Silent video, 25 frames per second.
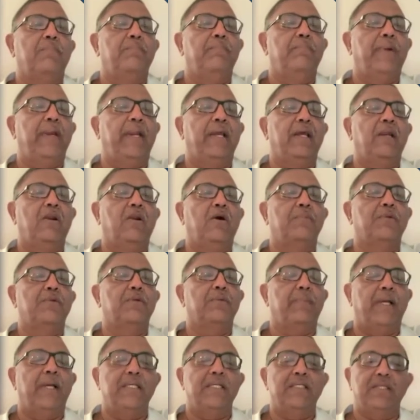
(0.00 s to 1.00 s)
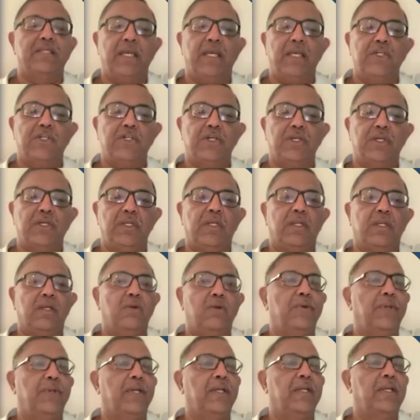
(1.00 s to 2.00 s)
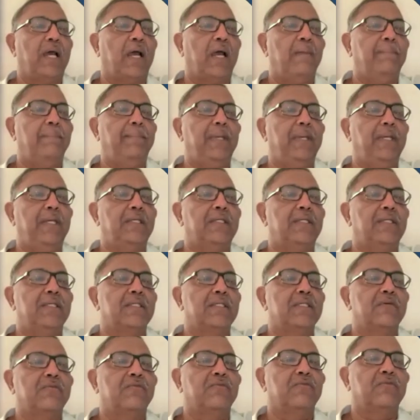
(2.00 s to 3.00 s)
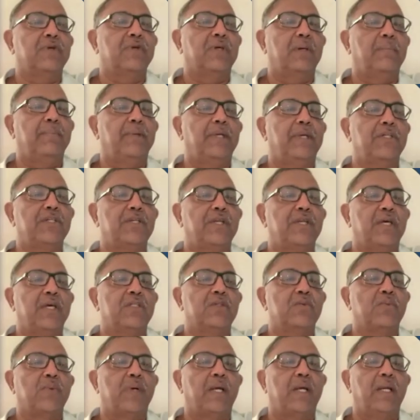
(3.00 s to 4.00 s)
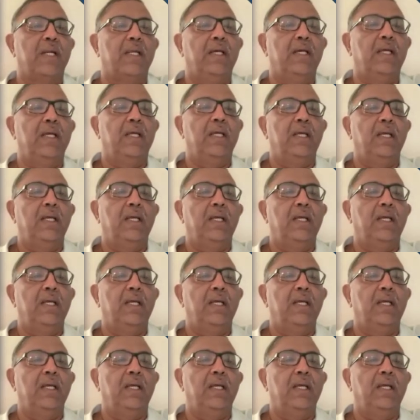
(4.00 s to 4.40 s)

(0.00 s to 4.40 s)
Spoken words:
medical optimization, including diabetes if a patient has one,